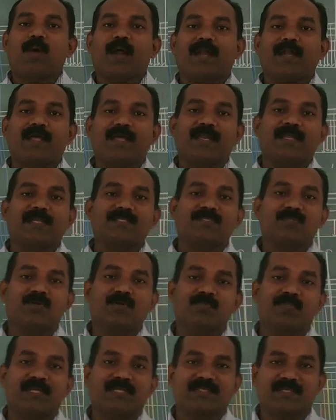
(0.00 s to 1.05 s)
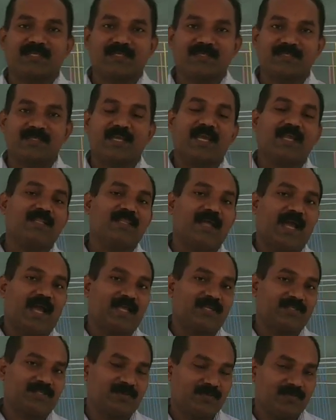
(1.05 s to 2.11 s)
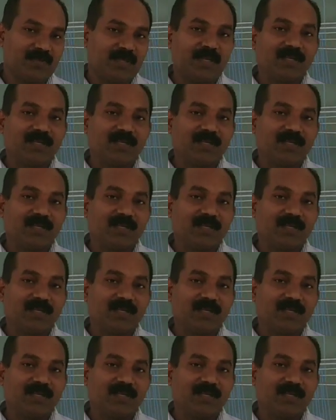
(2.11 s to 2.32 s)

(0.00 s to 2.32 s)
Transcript: one electron present in the atom.